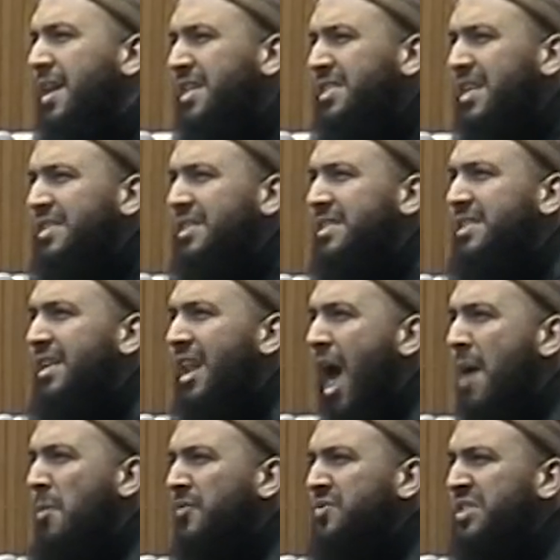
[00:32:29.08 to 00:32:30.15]
This is the
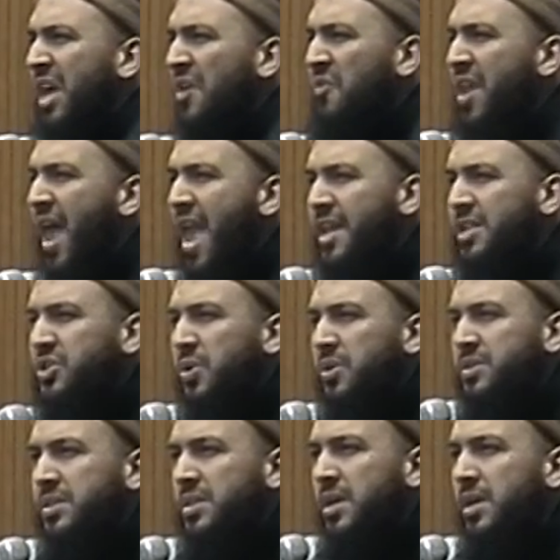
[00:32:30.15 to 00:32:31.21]
salam of seven
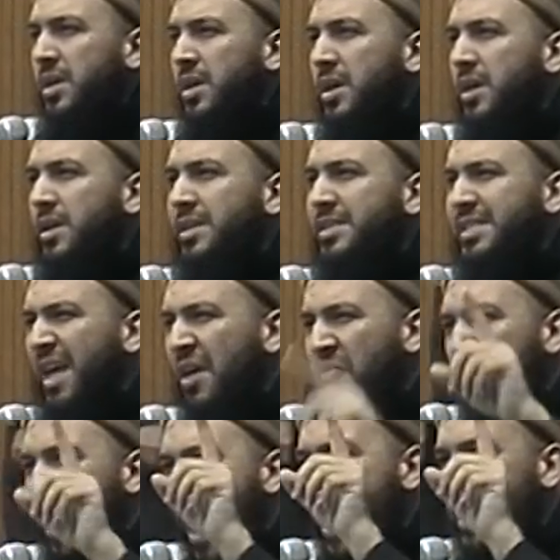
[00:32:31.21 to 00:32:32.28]
angels.
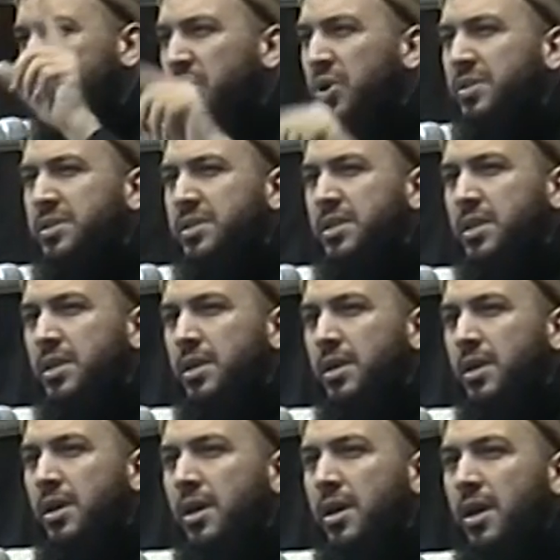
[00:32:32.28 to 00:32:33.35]
Seven angels.
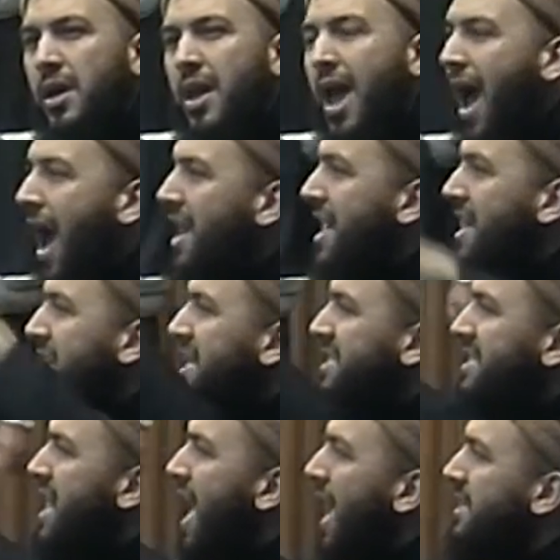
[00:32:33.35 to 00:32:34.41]
And in
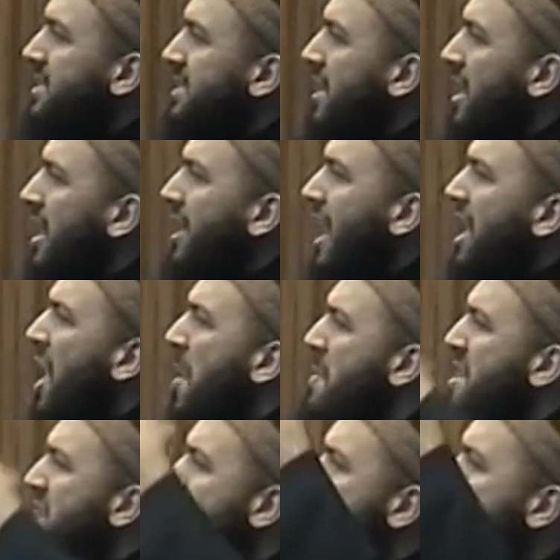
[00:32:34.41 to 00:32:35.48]
this night, they
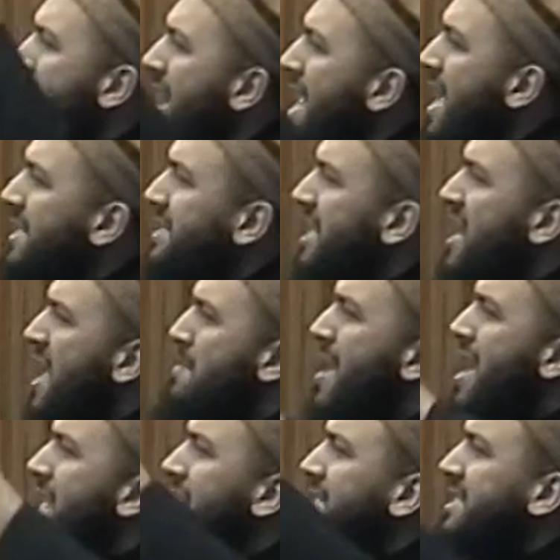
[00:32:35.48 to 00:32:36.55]
come in their millions and their
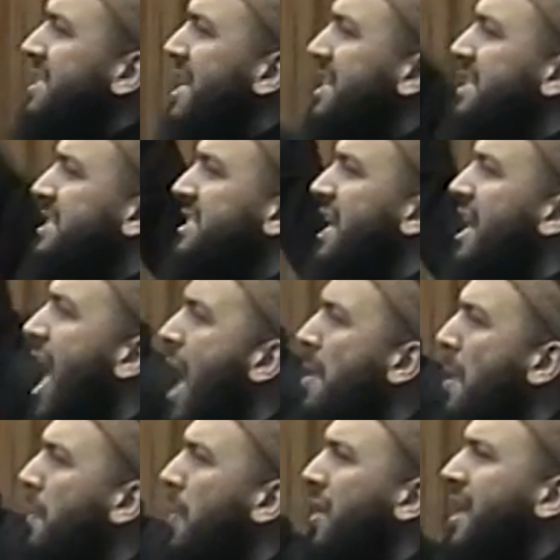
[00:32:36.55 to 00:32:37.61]
millions sending
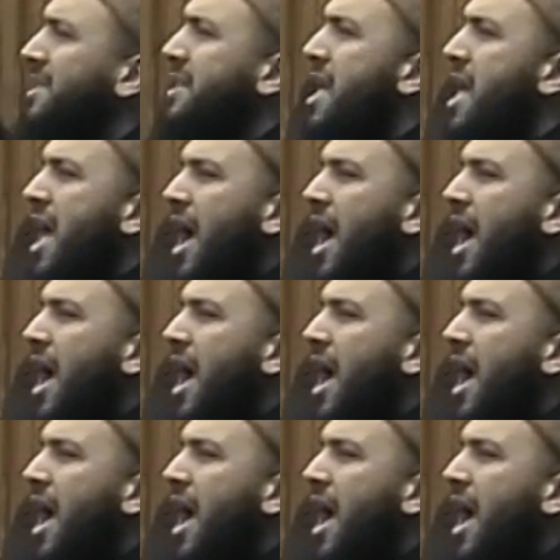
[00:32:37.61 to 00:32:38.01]
salam upon us.